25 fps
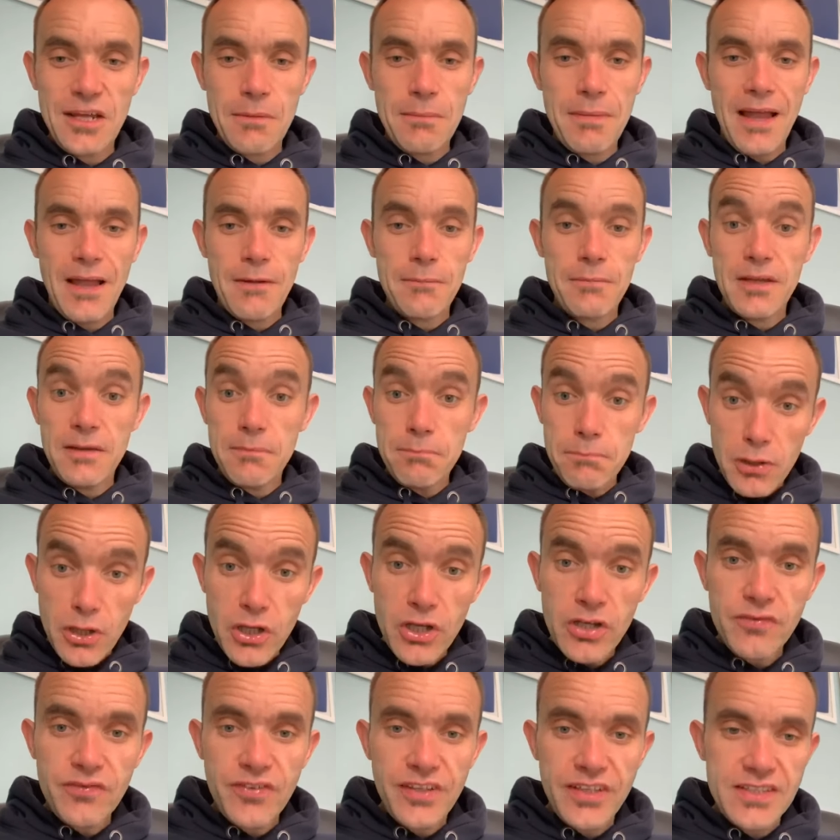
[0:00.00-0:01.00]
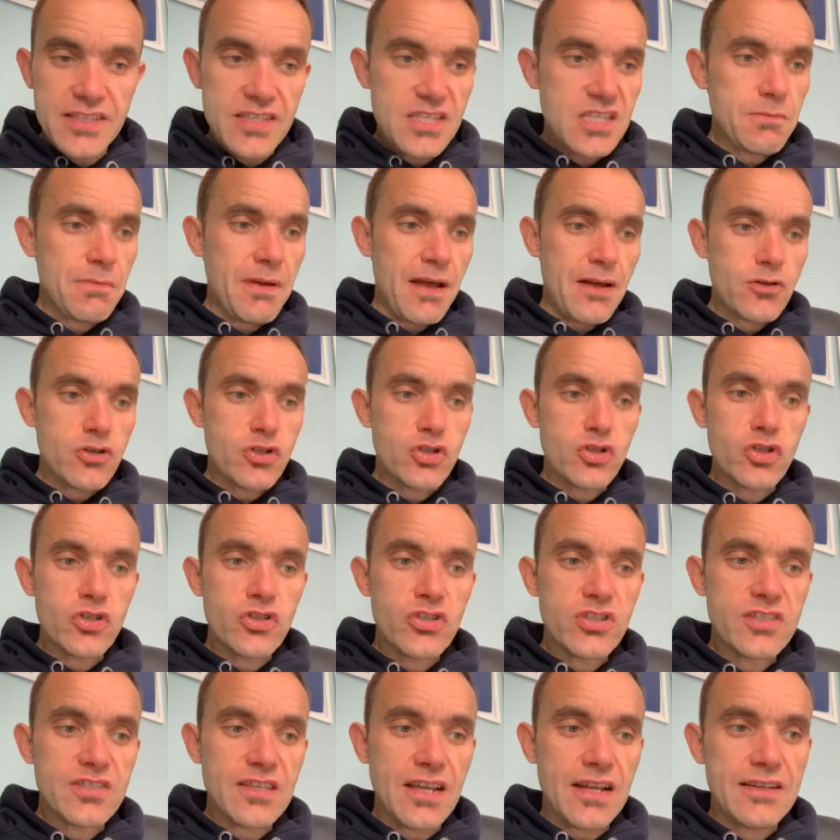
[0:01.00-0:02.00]
about being perfect it's about just
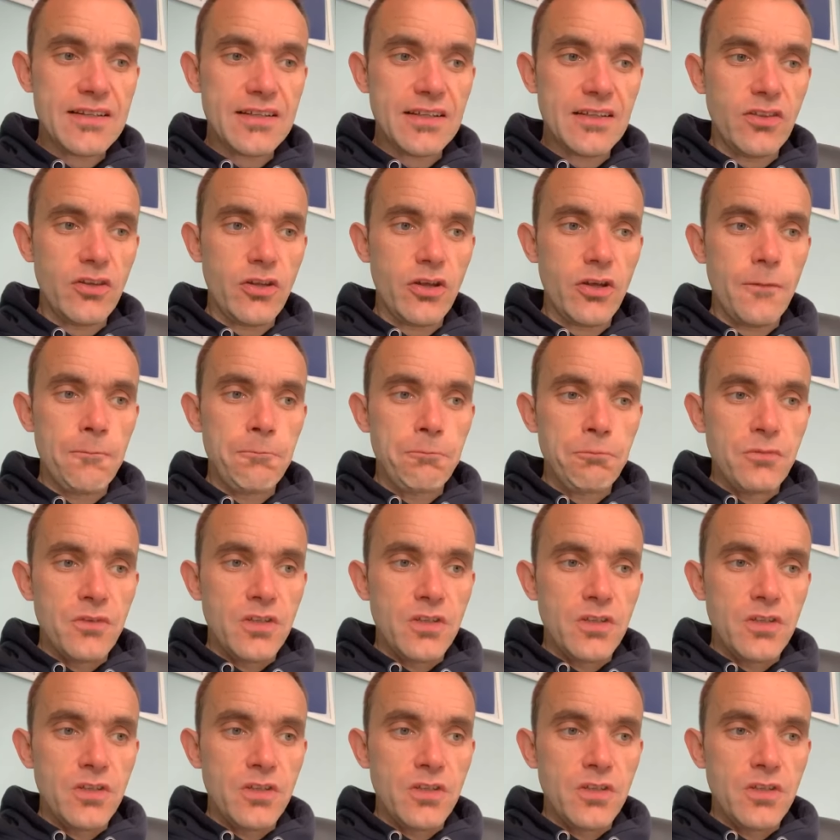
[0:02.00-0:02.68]
understanding that